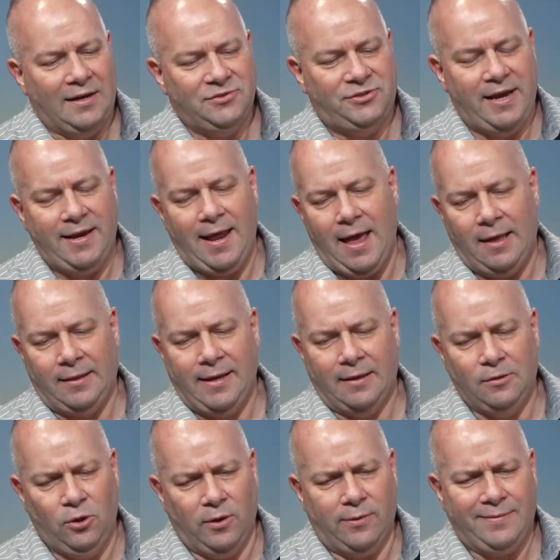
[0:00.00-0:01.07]
say to Elia,
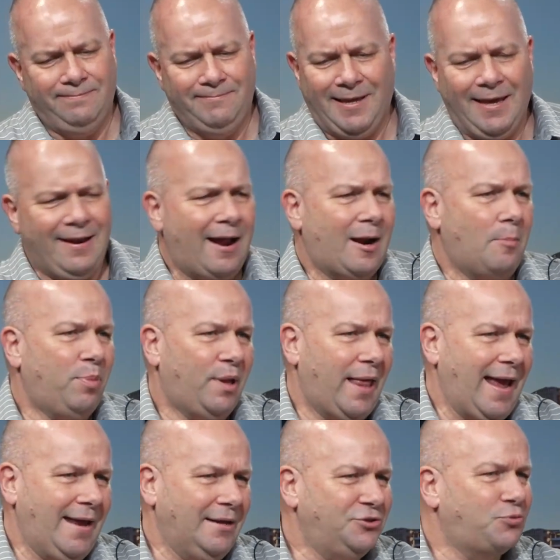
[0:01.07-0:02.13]
look, get on a
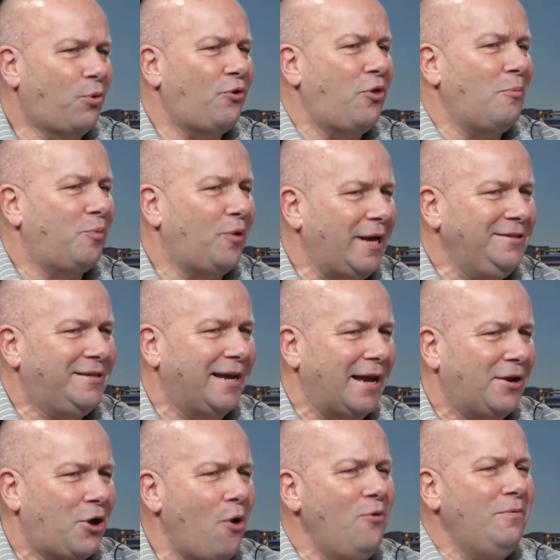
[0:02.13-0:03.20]
plane. It's worth a plane
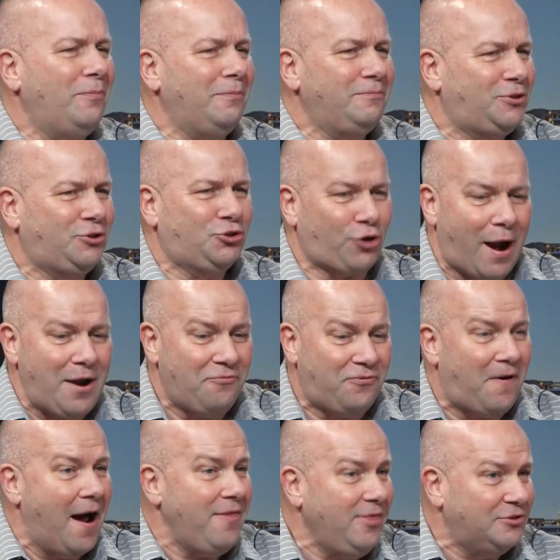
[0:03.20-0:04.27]
ticket. Go try to
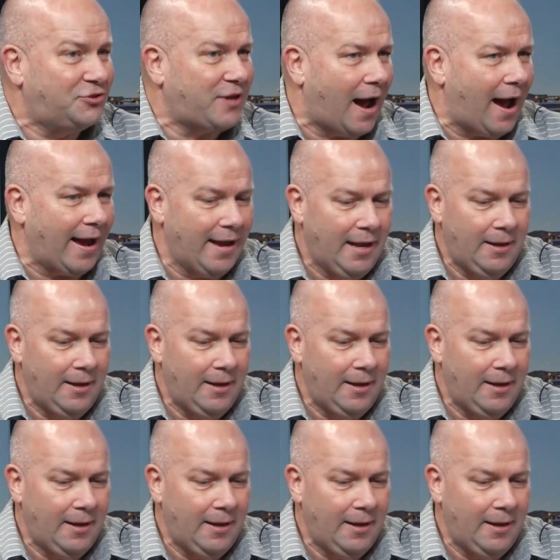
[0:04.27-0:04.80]
find this guy.